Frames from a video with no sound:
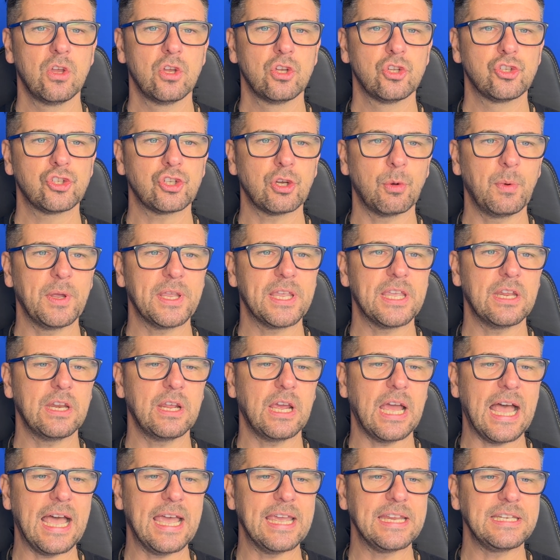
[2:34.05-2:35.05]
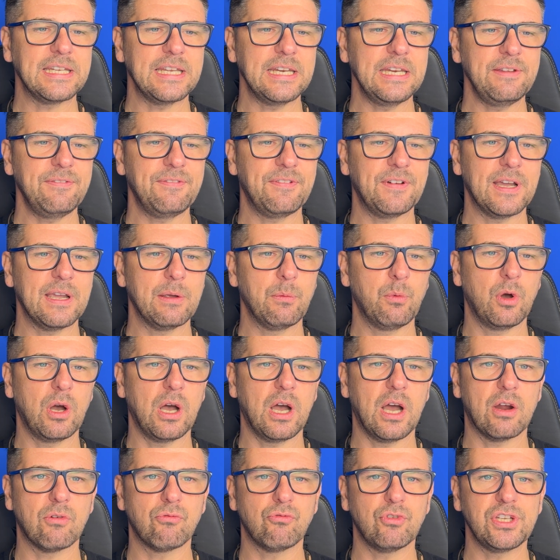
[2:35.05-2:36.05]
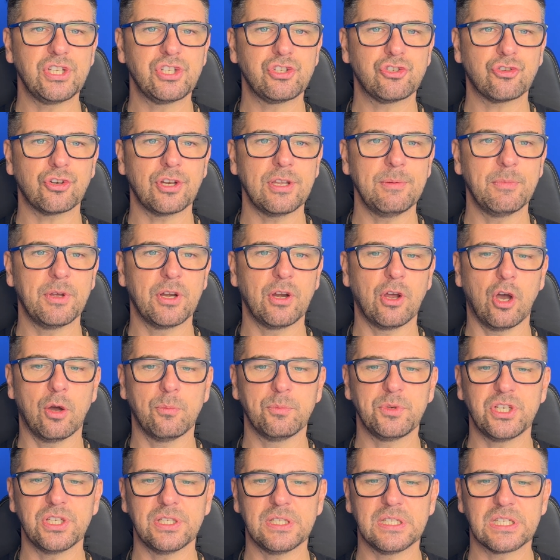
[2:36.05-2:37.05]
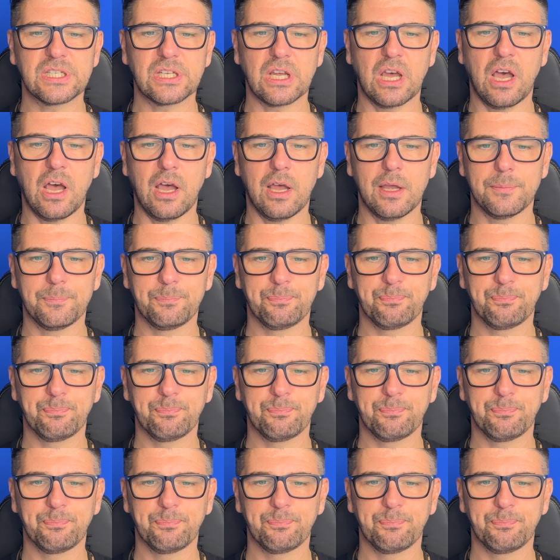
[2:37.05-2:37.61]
So we're going to identify what our risk treatment options are.